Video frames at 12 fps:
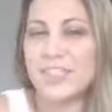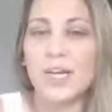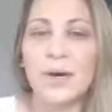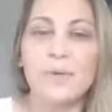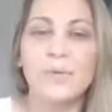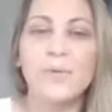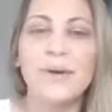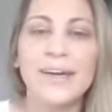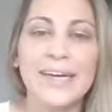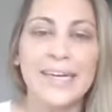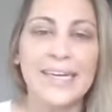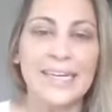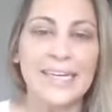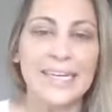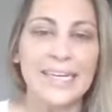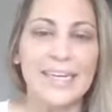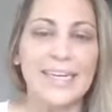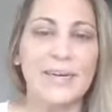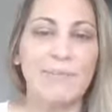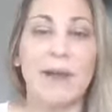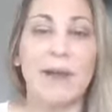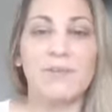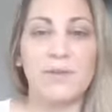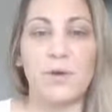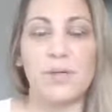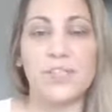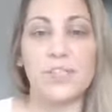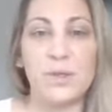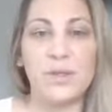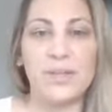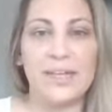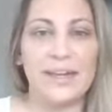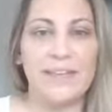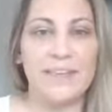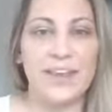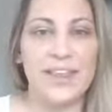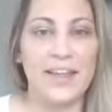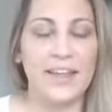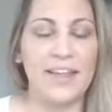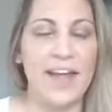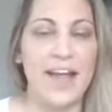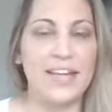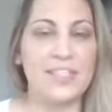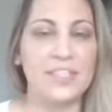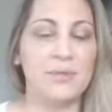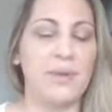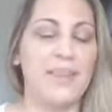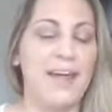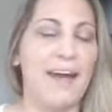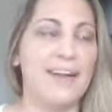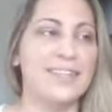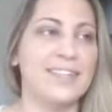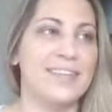But I was of course Googling everything that had to do with that,